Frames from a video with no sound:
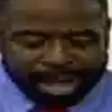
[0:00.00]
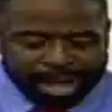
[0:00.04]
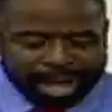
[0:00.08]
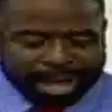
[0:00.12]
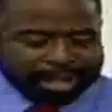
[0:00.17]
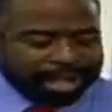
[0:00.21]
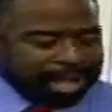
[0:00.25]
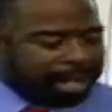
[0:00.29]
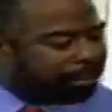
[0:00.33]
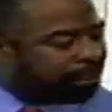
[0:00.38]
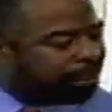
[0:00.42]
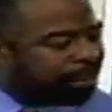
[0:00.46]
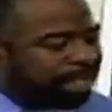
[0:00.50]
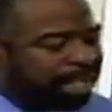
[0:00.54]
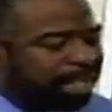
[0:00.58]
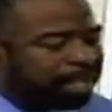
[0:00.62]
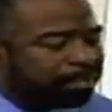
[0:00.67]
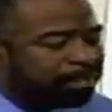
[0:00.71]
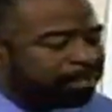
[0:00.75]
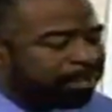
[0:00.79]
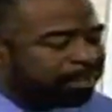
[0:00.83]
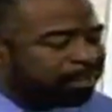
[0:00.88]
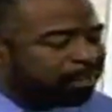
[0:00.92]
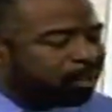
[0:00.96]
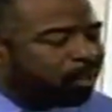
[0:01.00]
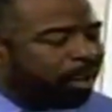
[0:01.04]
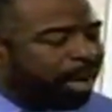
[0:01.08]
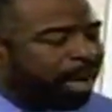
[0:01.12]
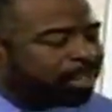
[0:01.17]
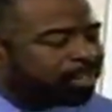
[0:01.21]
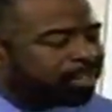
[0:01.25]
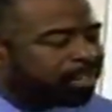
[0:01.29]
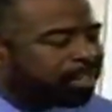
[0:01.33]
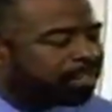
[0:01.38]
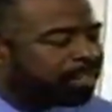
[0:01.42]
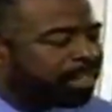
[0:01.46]
I'll never forget Mr.
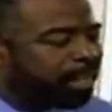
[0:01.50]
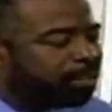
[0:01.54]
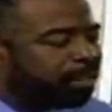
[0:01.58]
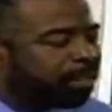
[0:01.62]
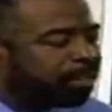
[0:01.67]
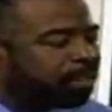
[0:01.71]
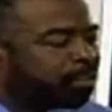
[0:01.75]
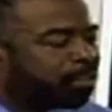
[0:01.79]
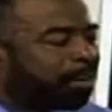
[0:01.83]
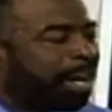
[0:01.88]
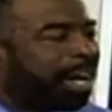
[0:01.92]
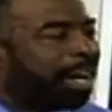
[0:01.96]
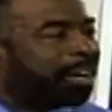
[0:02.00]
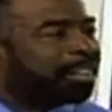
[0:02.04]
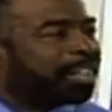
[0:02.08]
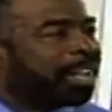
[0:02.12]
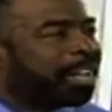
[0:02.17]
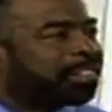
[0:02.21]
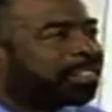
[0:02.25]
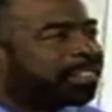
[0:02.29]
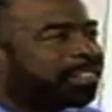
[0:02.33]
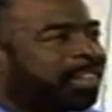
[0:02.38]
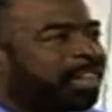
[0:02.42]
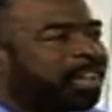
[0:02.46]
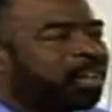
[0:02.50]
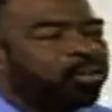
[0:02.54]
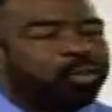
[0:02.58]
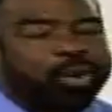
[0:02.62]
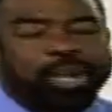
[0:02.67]
Washington said, Mr. Brown, yes, sir.